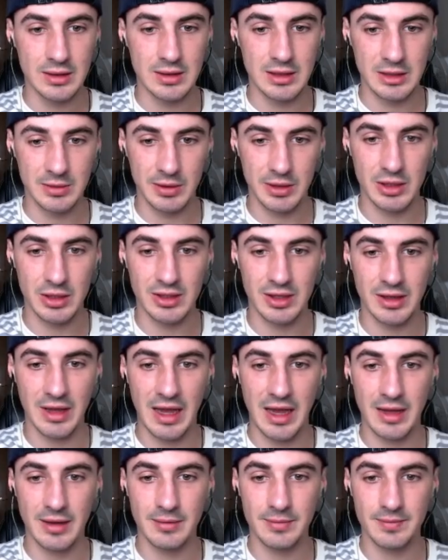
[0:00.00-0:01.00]
It's because of
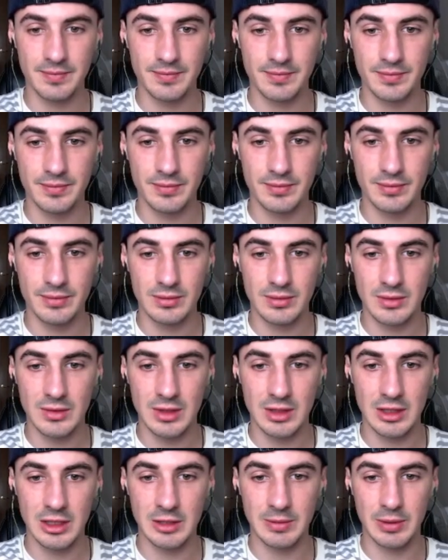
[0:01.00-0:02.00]
that.
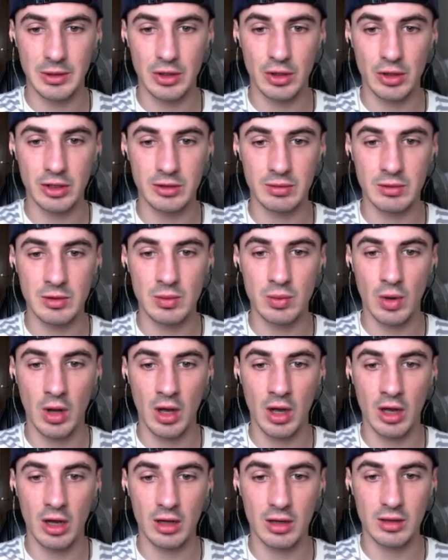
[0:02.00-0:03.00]
It's because we
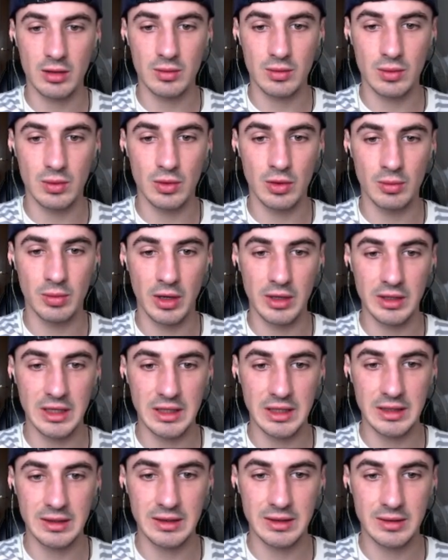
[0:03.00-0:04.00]
were war
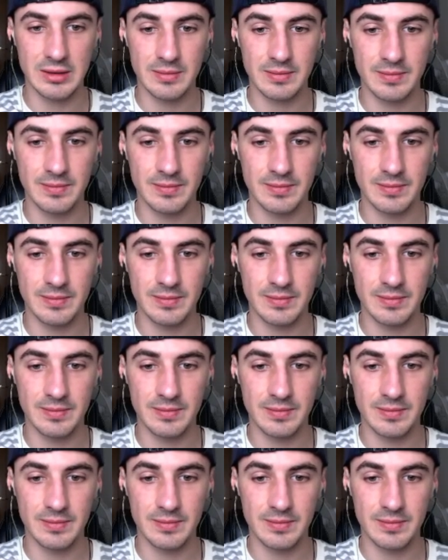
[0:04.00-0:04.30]
buddies.